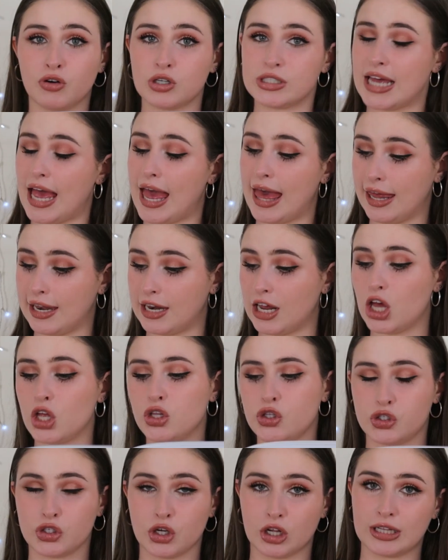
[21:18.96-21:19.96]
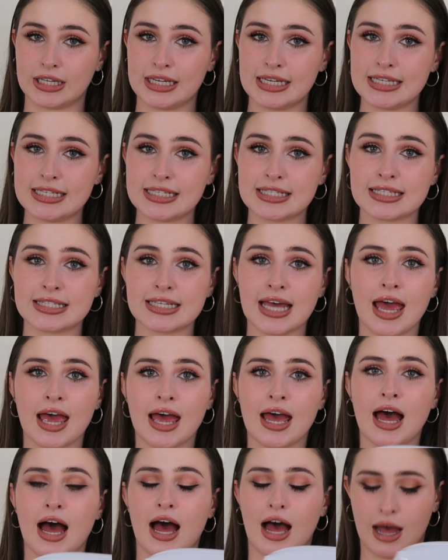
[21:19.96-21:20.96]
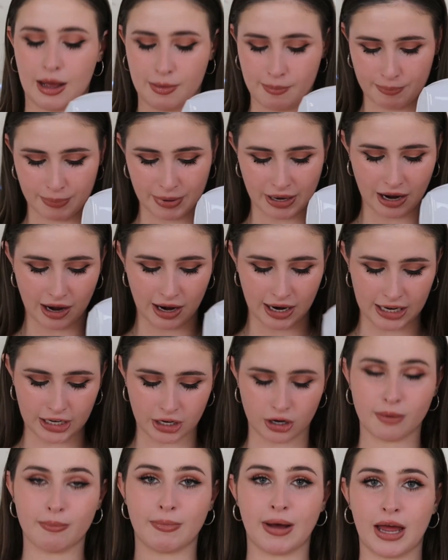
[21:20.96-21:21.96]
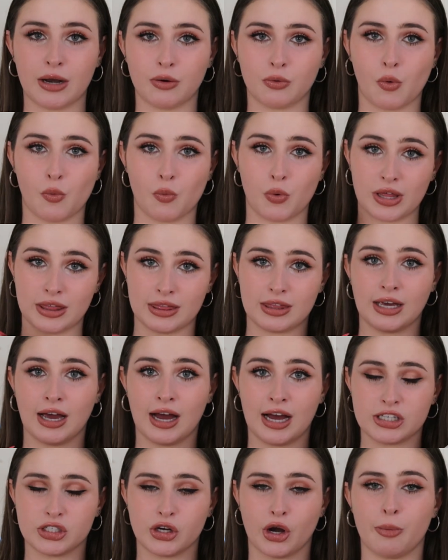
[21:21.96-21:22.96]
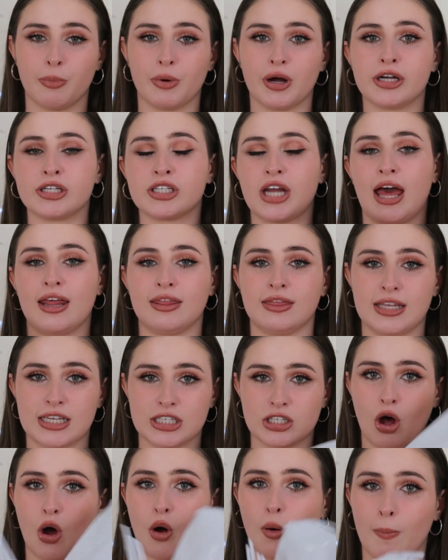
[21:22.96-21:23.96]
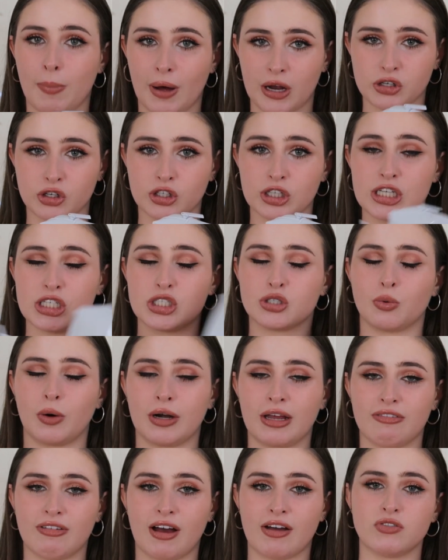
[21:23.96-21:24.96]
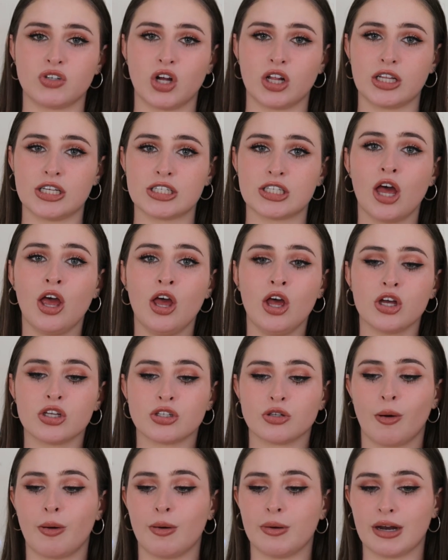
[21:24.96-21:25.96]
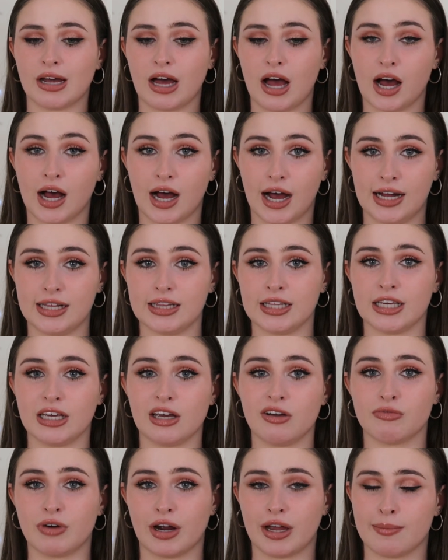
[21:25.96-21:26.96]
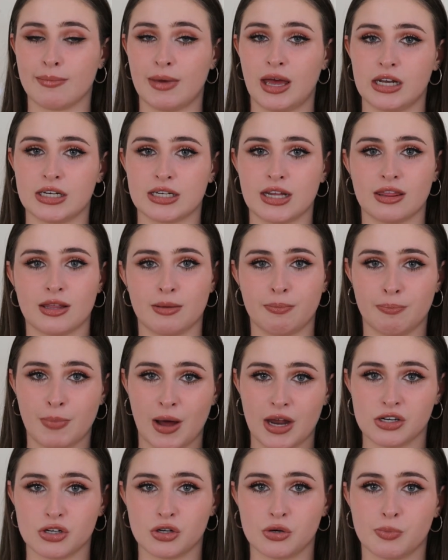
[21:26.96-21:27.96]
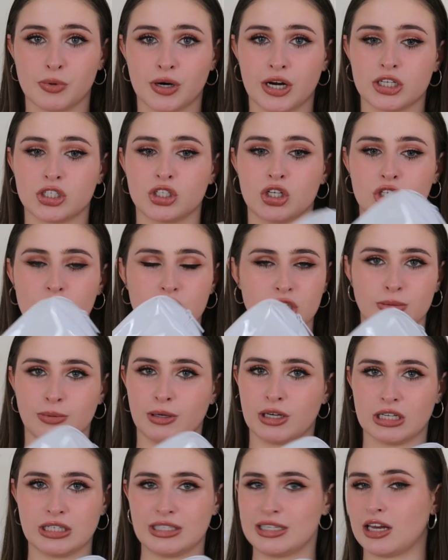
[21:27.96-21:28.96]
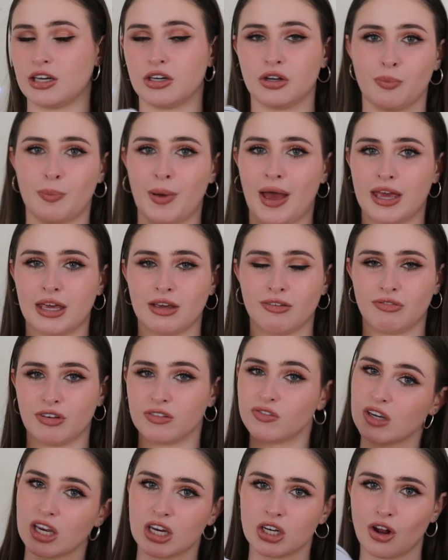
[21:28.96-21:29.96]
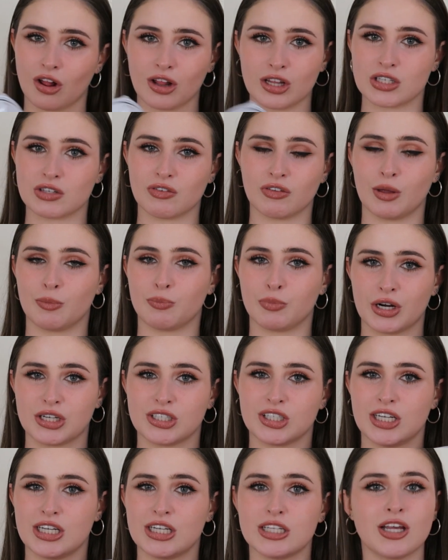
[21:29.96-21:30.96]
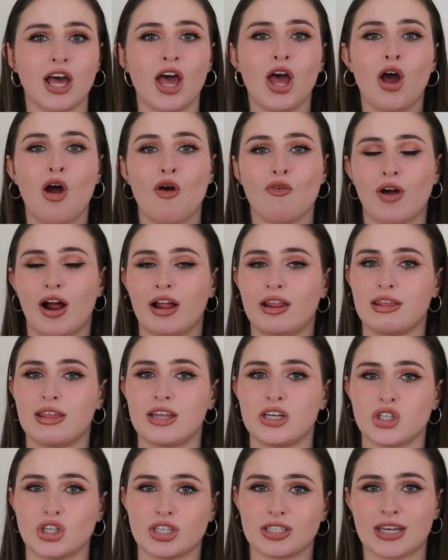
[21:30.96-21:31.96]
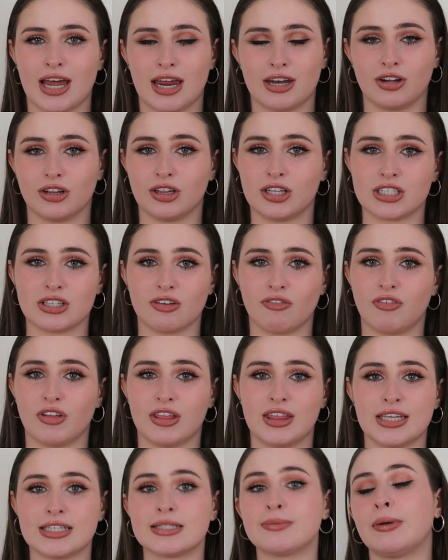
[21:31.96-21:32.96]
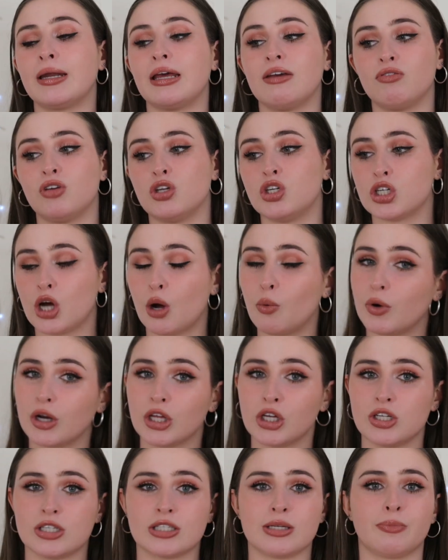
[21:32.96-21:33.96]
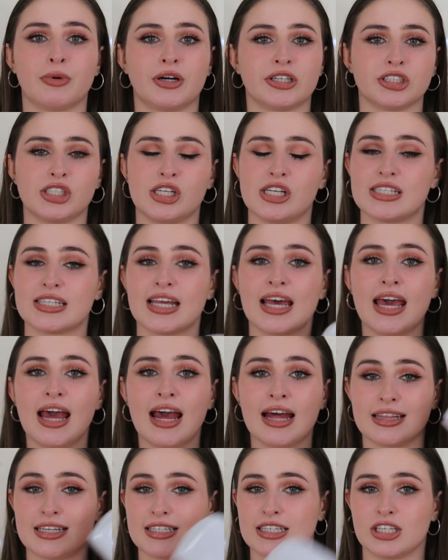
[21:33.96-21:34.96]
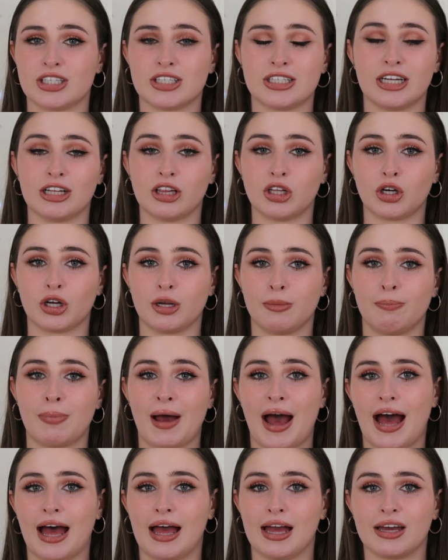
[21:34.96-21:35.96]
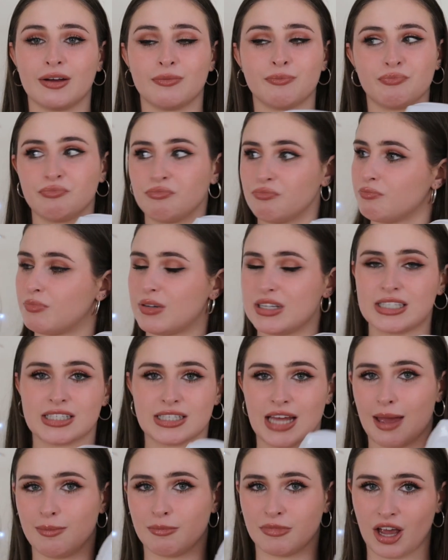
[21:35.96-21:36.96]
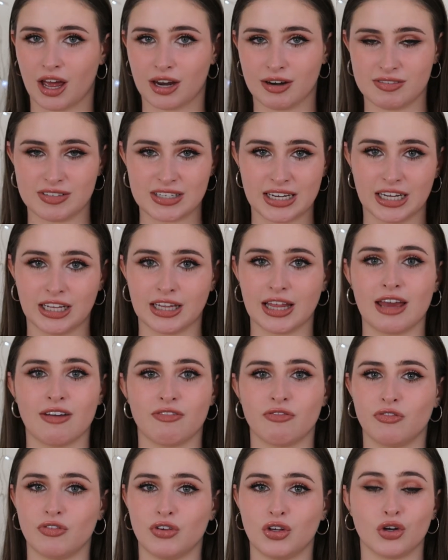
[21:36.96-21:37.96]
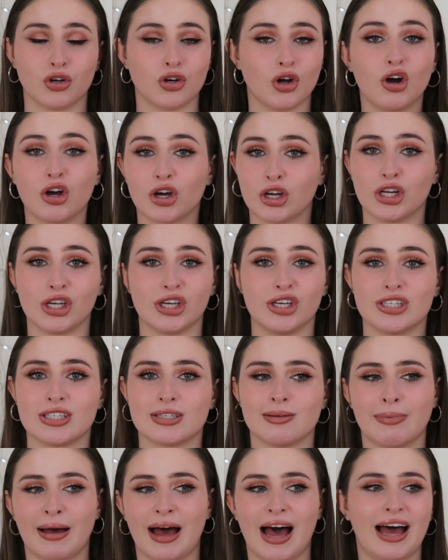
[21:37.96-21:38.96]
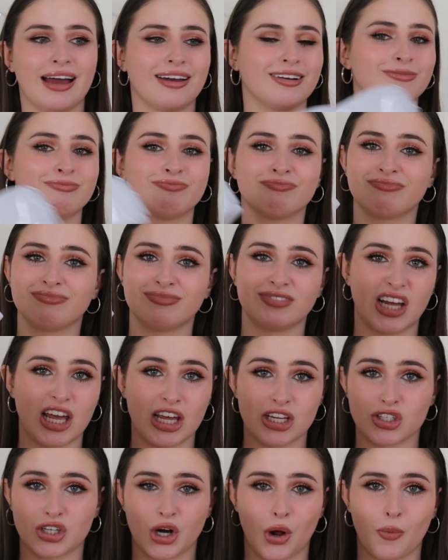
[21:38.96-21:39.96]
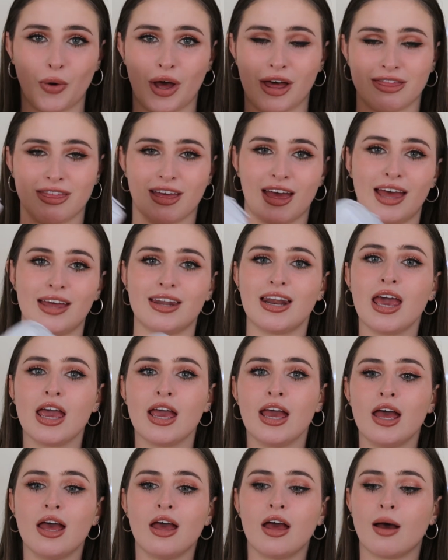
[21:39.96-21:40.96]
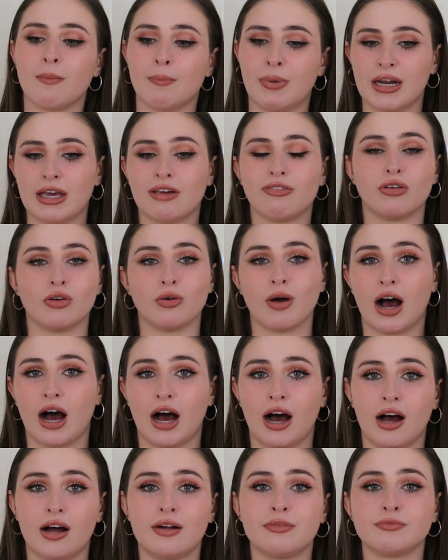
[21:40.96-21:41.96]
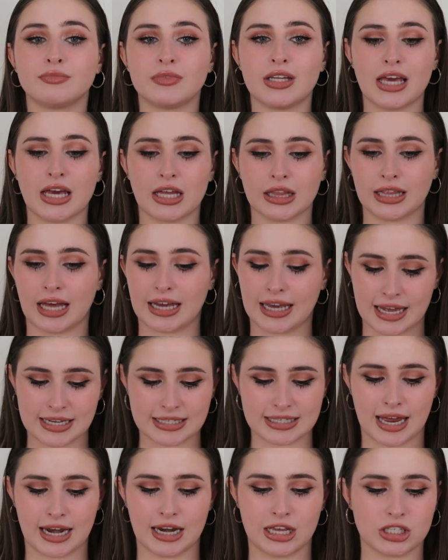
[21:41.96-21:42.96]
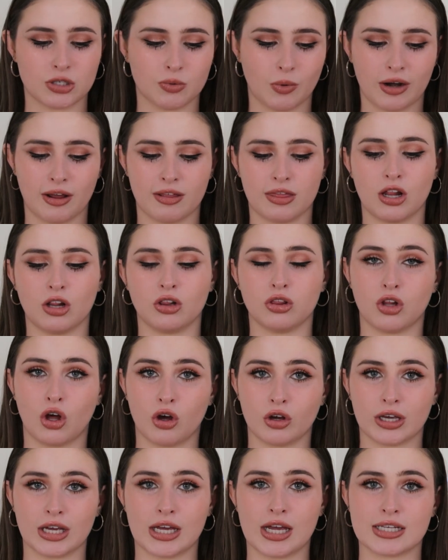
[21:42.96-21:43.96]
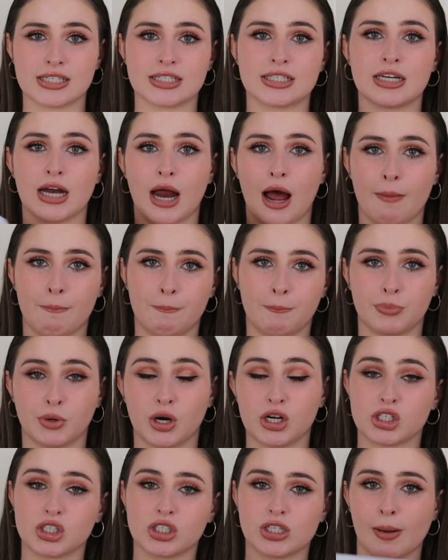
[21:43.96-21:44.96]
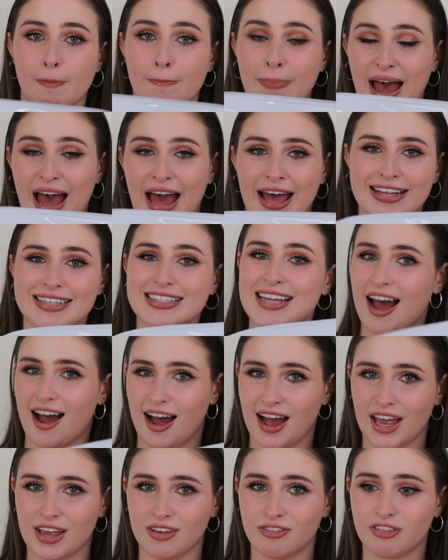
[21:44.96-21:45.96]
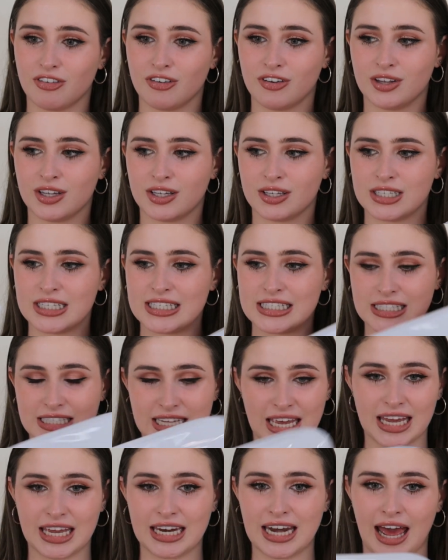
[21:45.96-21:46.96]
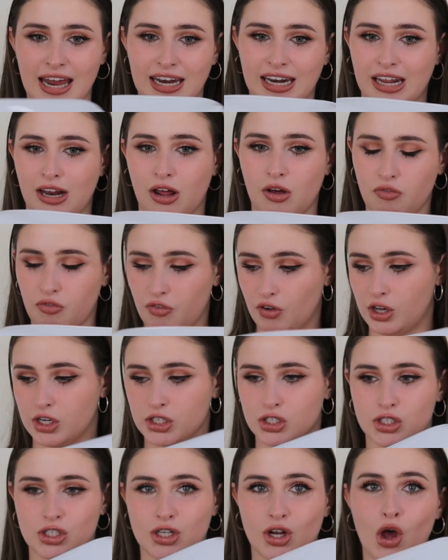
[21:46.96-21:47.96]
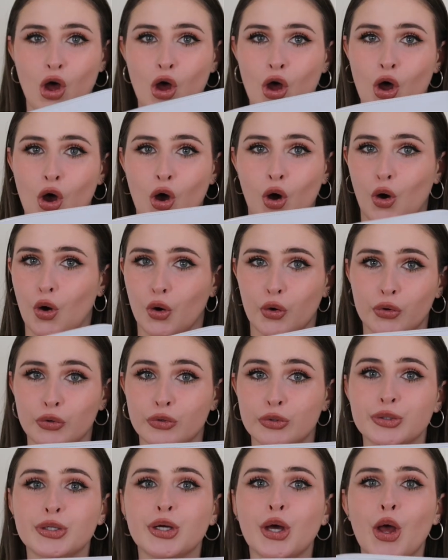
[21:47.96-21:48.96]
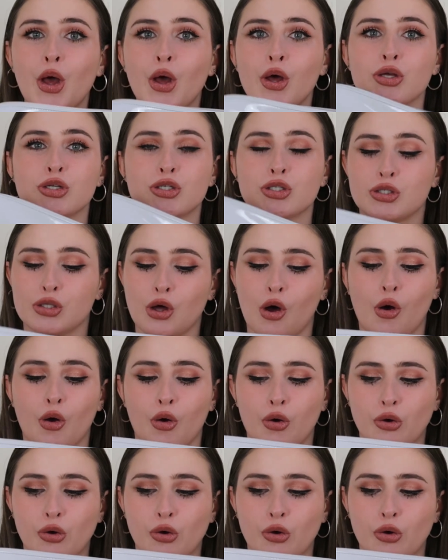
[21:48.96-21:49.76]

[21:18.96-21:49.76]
for $10, but I got mine with the eyeshadow brush, and this whole bundle is $25. So I would highly recommend the bundle brush, just because then you're paying $15 for the brushes rather than just $10 for this. But if you don't want to use the brushes, this is still a good bag, but same kind of deal. If you're not going to use the bag, it's not worth it. But if you are, like I said, it's one of the longest brush bags I've seen and first owned, so,